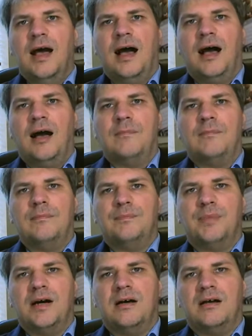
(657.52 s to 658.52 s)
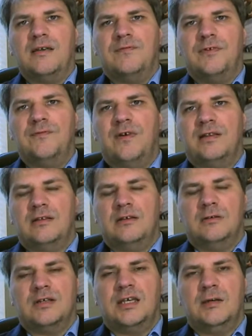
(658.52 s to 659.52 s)
But if you find that
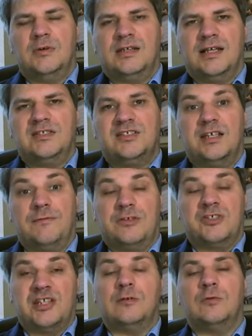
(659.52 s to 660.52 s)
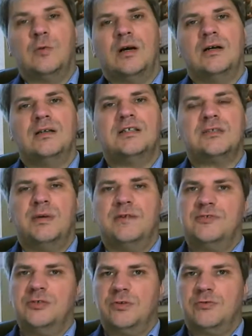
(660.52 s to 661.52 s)
your keyword density for a single word is
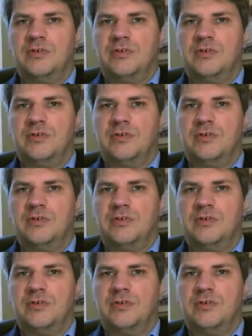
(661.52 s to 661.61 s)
above 2 or